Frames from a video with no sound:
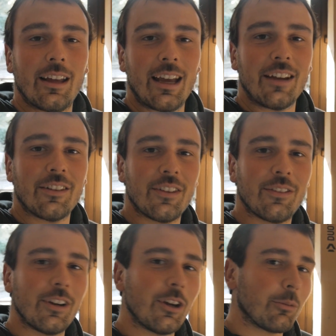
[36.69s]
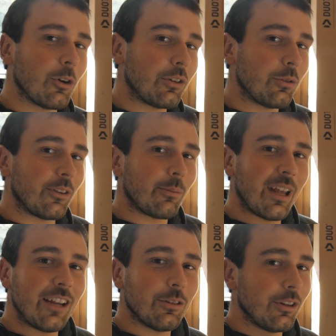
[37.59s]
And in this video I'm going to
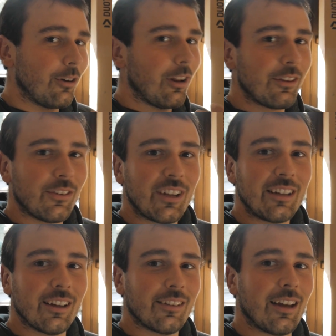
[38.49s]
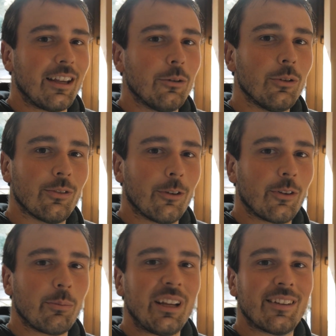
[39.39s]
explain to you all the settings I use for
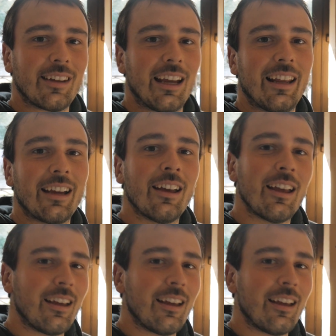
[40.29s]
speed sailing